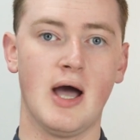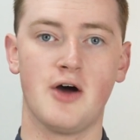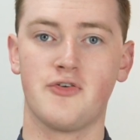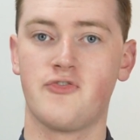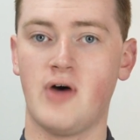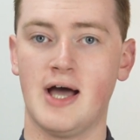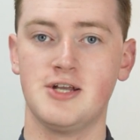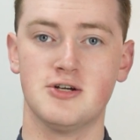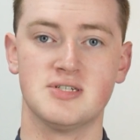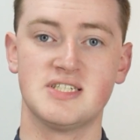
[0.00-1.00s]
how to
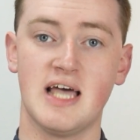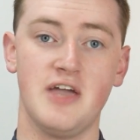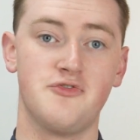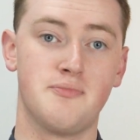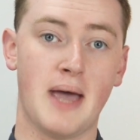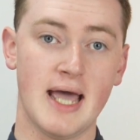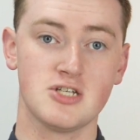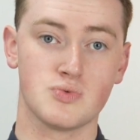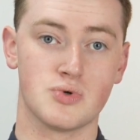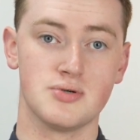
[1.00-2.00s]
find your saved
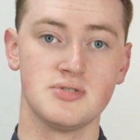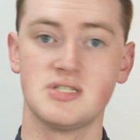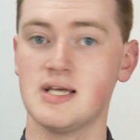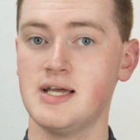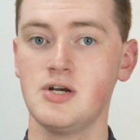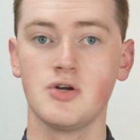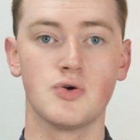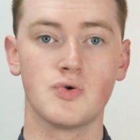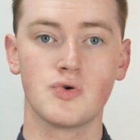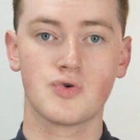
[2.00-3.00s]
passwords in
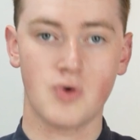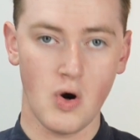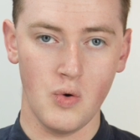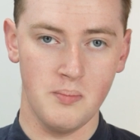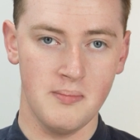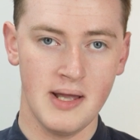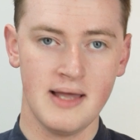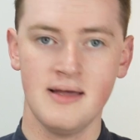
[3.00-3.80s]
Google Chrome.